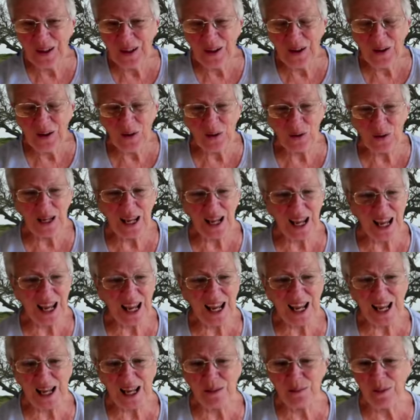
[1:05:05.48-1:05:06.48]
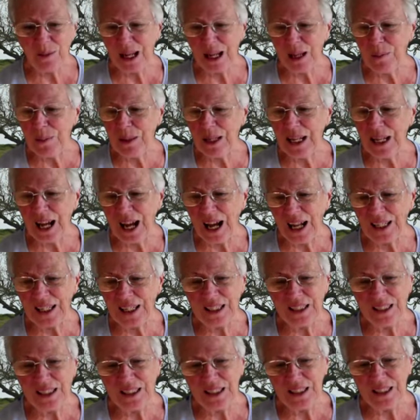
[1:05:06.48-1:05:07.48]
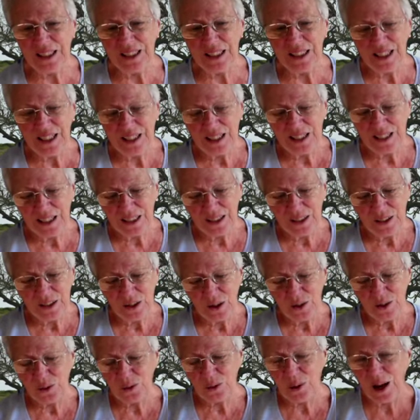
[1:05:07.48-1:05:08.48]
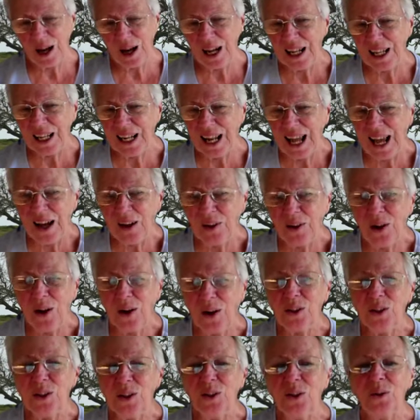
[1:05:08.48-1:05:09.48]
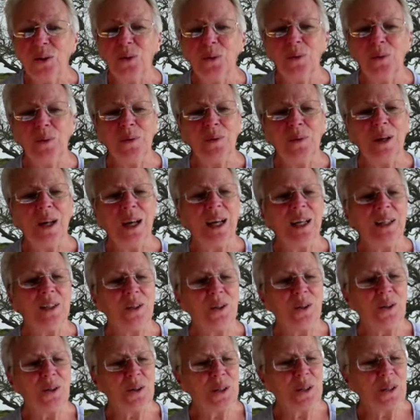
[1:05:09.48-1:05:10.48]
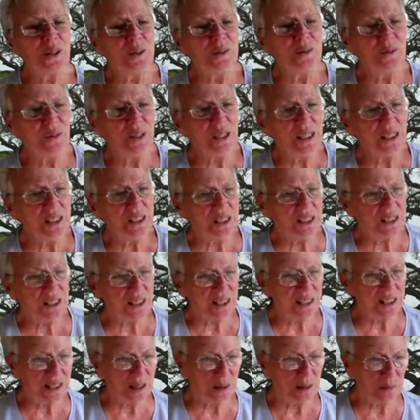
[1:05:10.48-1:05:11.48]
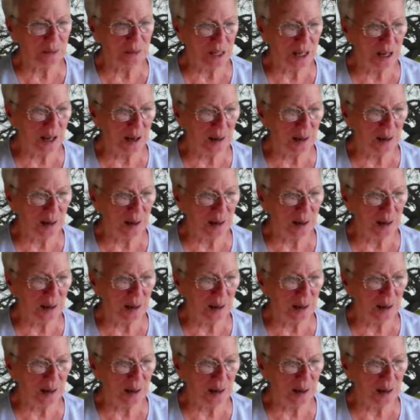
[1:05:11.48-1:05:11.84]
Okay, and maybe I can try it out on you at your convenience sometime.